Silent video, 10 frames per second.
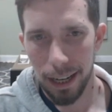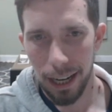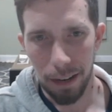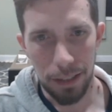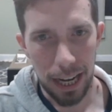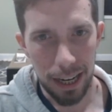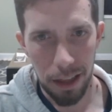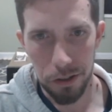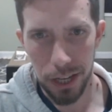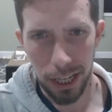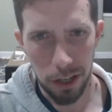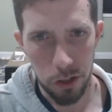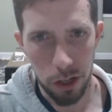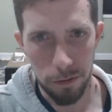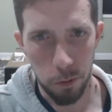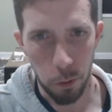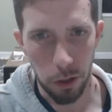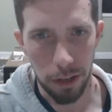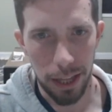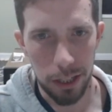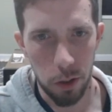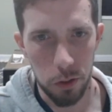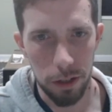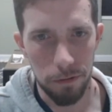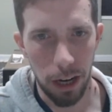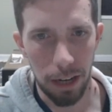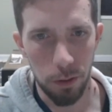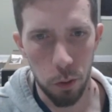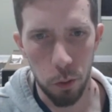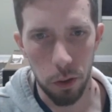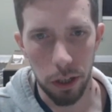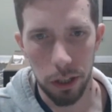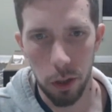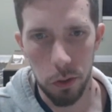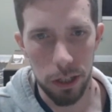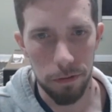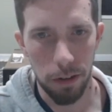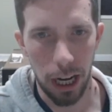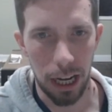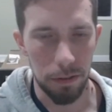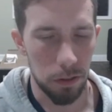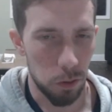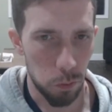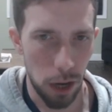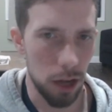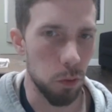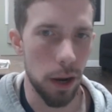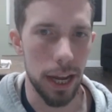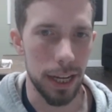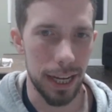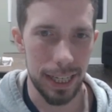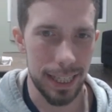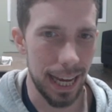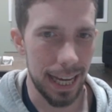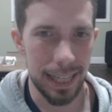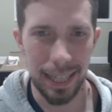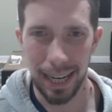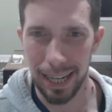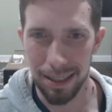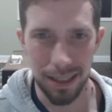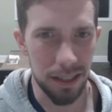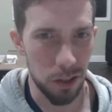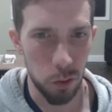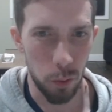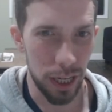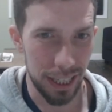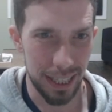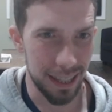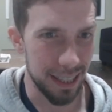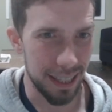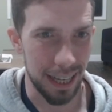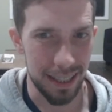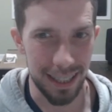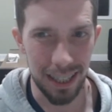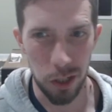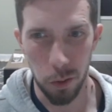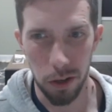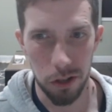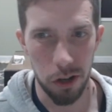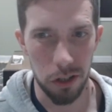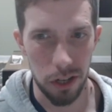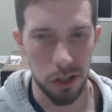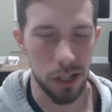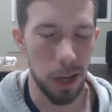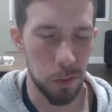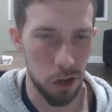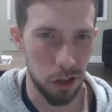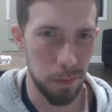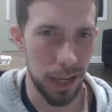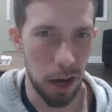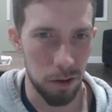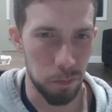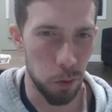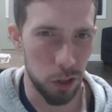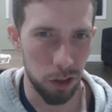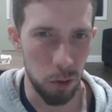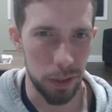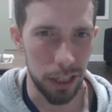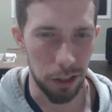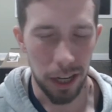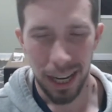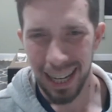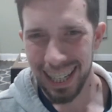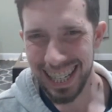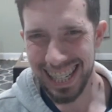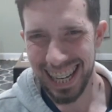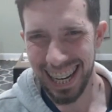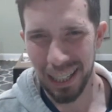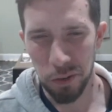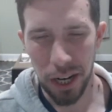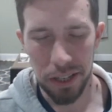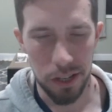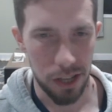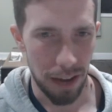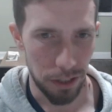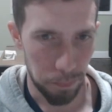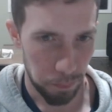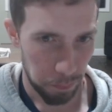I've got to either take on c4, then go d5, or go d5 right away. Again, I didn't quite get the idea. You are starting to see I'm starting to be out of book a little bit here. Instead, I go knight d7.